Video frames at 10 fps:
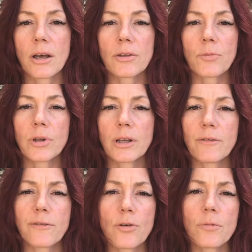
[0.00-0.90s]
that will
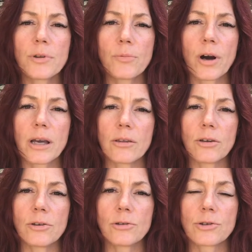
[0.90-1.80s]
inform the way that
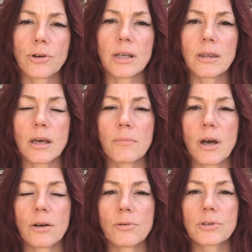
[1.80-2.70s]
you treat them
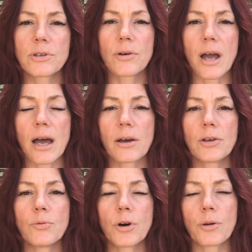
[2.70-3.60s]
and also how
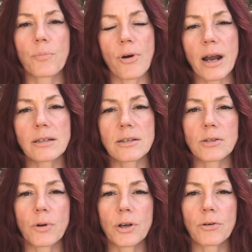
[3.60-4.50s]
you want to
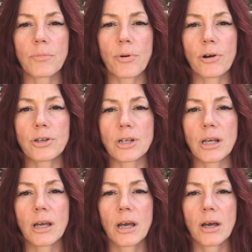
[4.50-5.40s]
practice when you're approaching